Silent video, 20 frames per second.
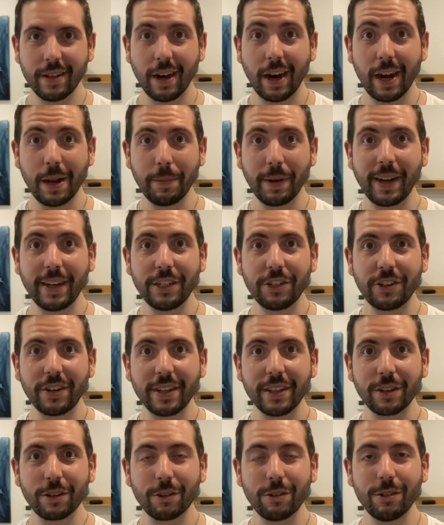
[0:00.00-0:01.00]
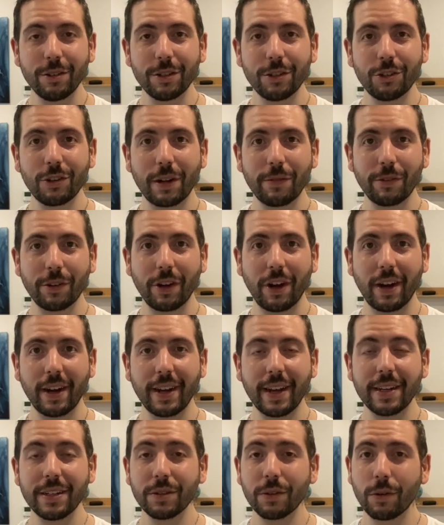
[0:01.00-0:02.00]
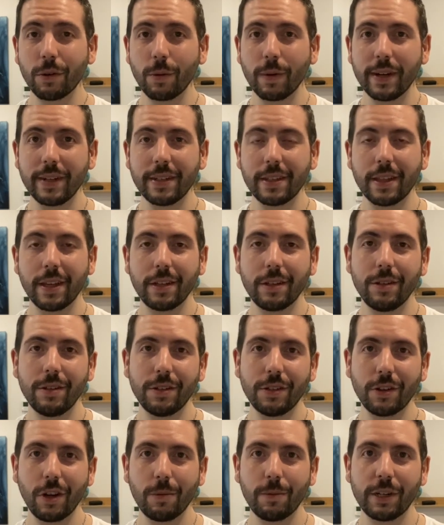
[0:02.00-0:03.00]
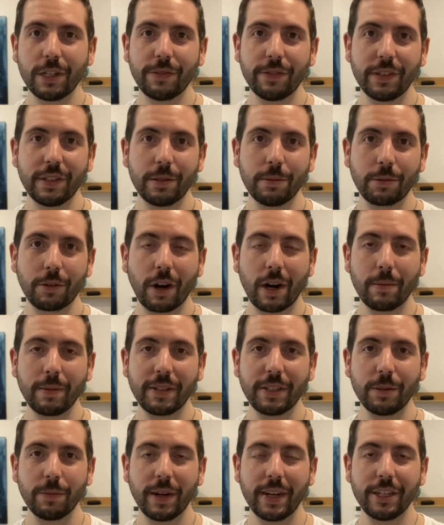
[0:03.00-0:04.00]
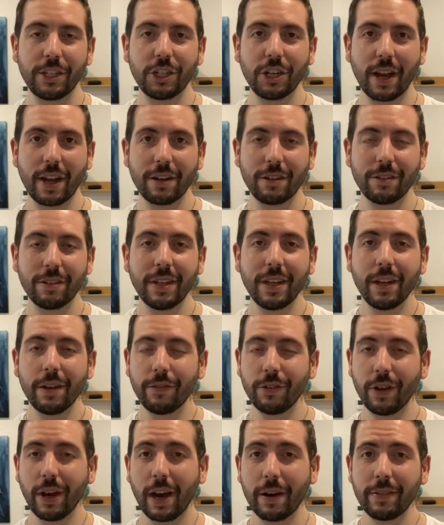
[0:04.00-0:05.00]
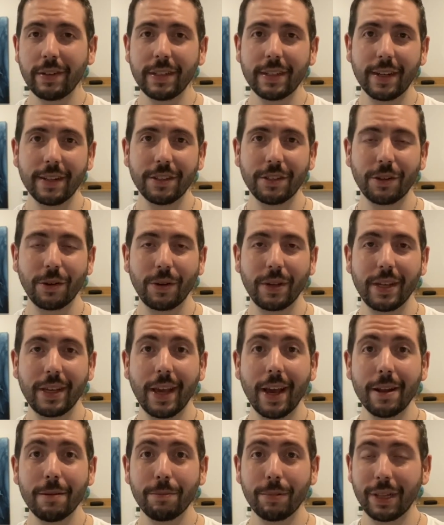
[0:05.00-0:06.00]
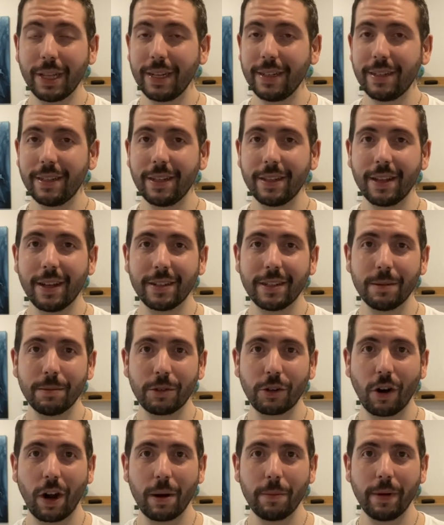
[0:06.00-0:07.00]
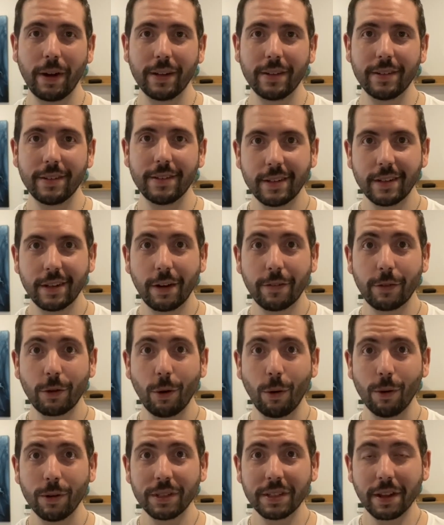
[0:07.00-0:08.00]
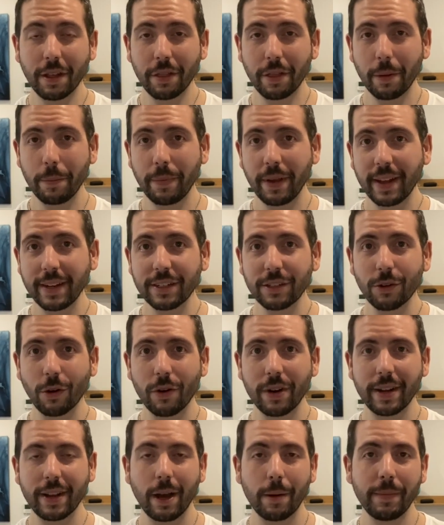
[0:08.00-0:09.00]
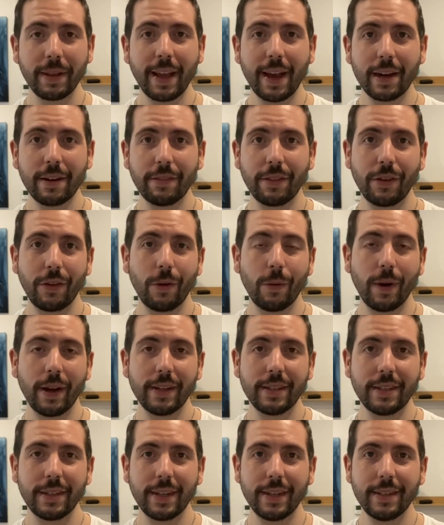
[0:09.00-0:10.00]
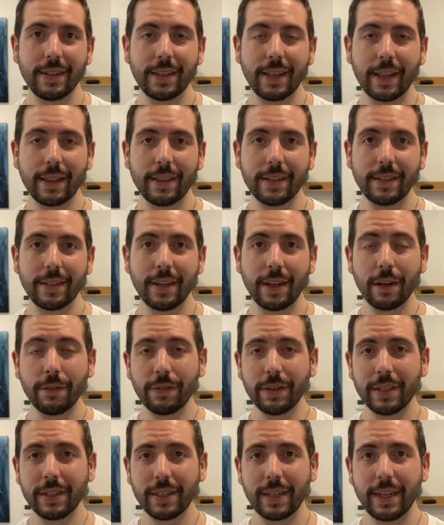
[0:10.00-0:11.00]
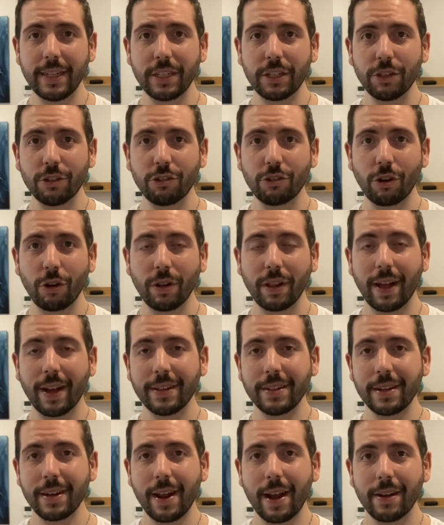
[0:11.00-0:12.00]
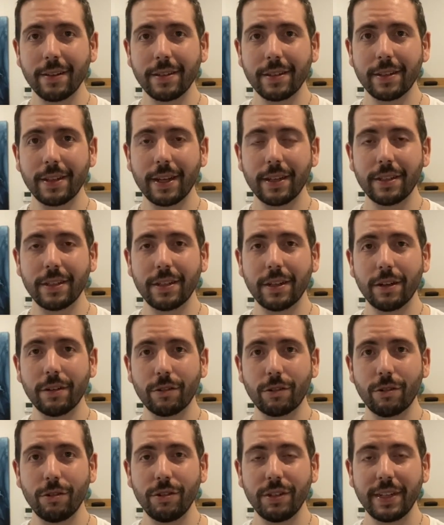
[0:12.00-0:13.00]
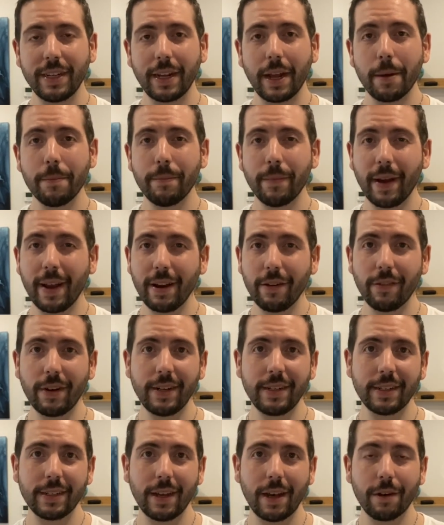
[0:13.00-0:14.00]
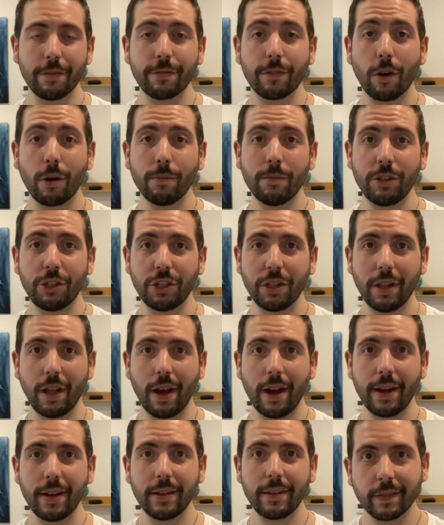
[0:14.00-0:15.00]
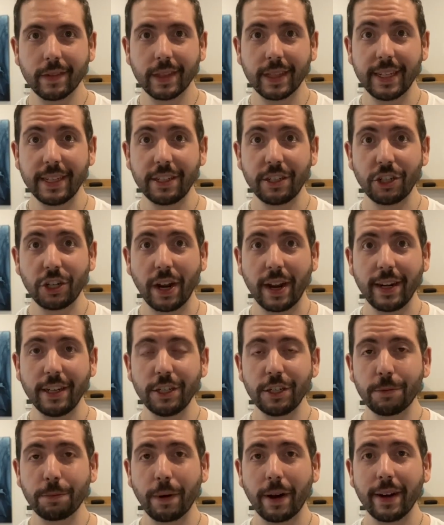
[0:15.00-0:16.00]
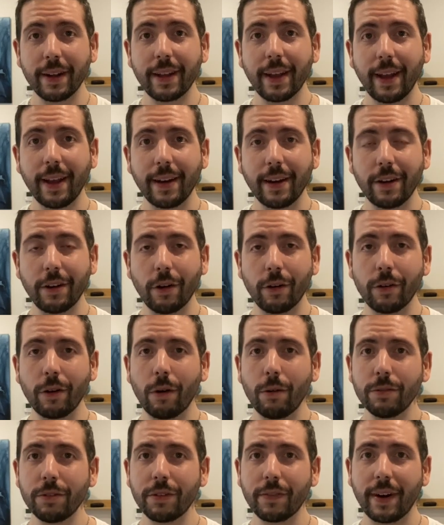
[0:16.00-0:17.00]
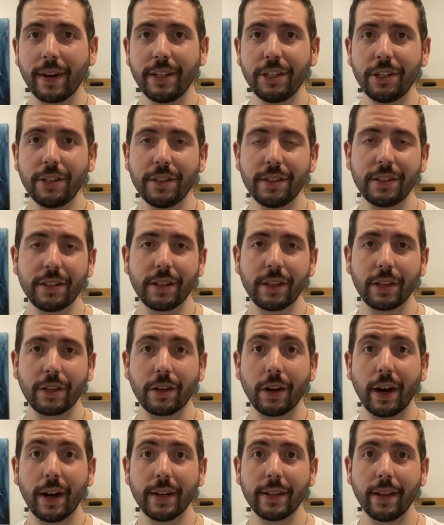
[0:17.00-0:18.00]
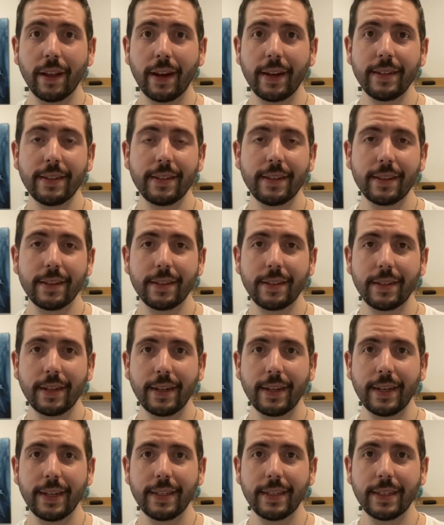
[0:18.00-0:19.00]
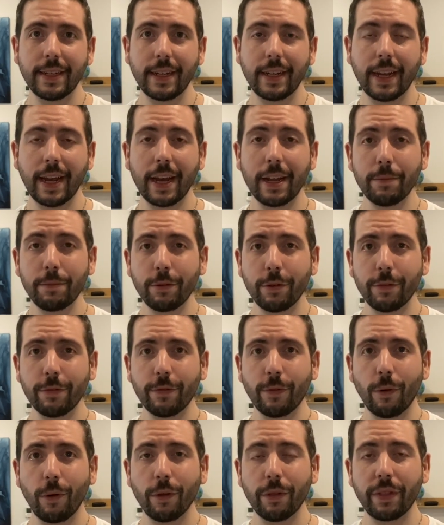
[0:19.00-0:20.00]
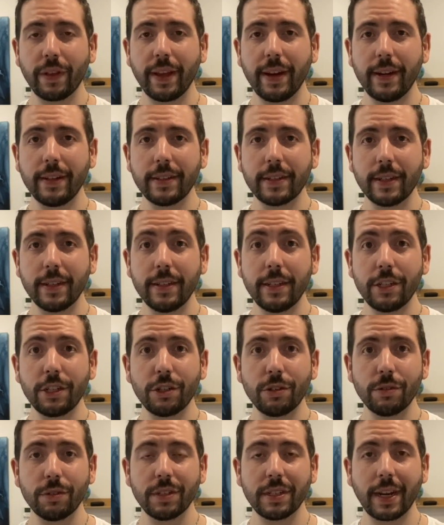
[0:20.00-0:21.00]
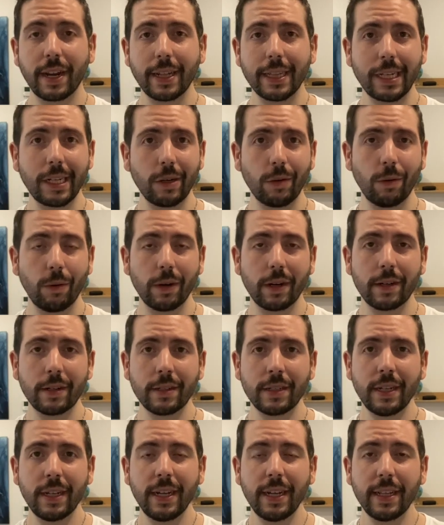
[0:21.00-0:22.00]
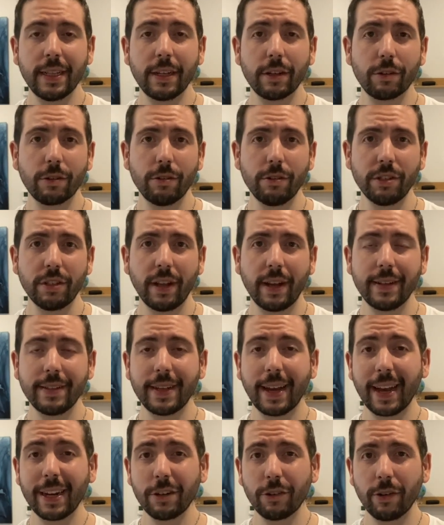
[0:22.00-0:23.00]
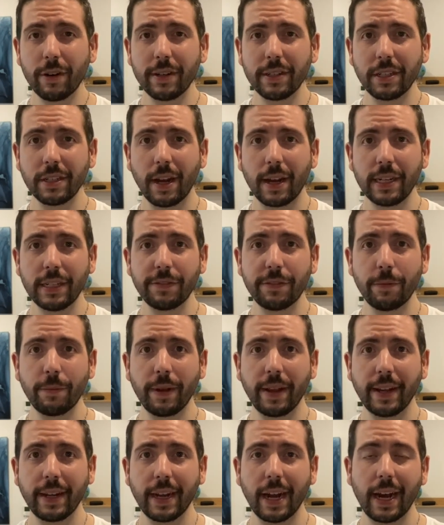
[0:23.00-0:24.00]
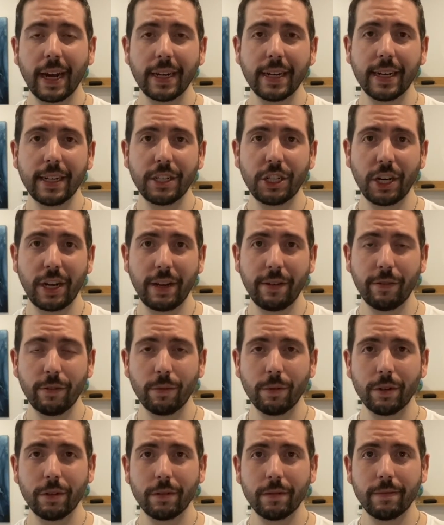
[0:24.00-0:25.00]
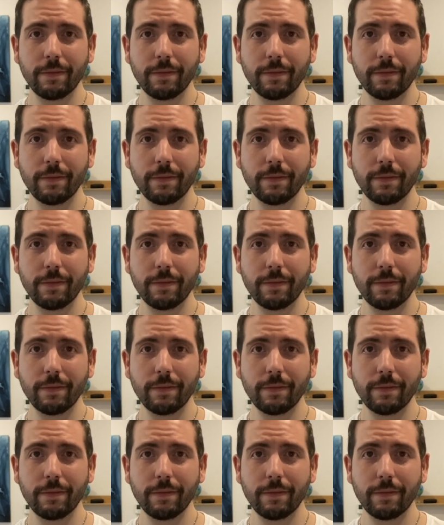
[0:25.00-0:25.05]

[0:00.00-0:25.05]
I'm Adrian, the Cruise and Travel Guy. As always, thank you so much for subscribing to my channel. If you haven't done so yet, please hit that subscribe button. Of course, the big story coming out of the US is that the Center for Disease Control has announced that cruising may restart from July. This change is predicated on alterations to the guidelines that the CDC had put forth in its Conditional Sailing Order that cruise lines had criticized for being unachievable.